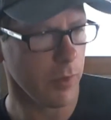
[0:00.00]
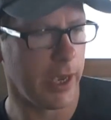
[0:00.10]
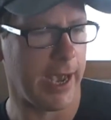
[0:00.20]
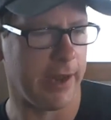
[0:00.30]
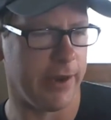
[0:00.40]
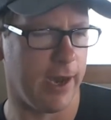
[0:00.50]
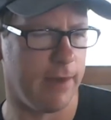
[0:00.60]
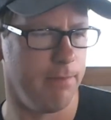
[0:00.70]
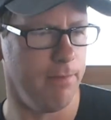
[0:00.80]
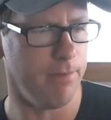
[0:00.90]
And uh,
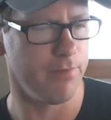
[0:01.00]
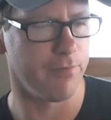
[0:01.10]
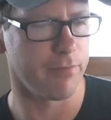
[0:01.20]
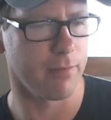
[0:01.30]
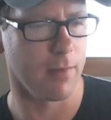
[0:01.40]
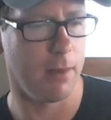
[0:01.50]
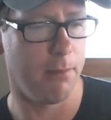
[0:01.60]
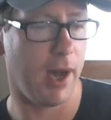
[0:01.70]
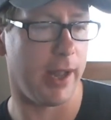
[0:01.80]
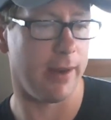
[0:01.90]

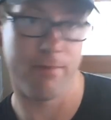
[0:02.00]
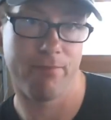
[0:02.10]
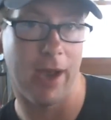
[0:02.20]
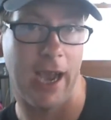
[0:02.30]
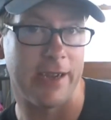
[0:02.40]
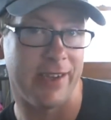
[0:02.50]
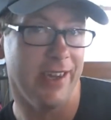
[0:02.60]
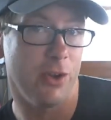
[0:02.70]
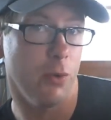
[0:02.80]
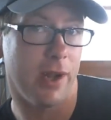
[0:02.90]
but I
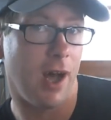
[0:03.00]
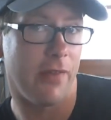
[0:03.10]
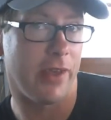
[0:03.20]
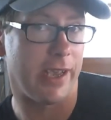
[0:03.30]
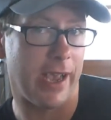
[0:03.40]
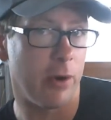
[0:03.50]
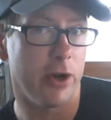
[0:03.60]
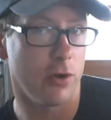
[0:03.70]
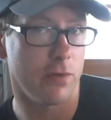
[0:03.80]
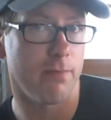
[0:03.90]
did do it on the
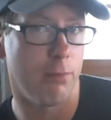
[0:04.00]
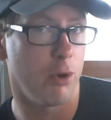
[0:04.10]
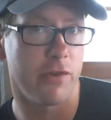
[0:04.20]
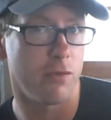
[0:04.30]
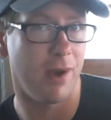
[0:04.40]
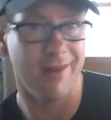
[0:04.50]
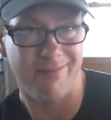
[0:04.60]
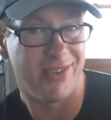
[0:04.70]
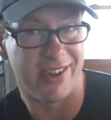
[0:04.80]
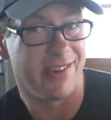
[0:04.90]
airier ports as well.
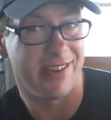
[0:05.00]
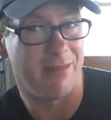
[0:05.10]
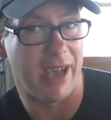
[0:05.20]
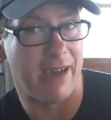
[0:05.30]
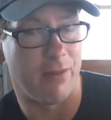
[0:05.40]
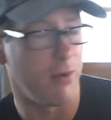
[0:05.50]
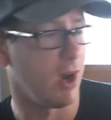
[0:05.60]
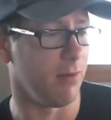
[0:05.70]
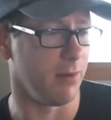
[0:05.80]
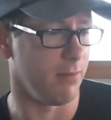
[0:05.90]
Didn't seem to have a
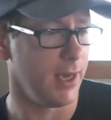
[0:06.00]
problem.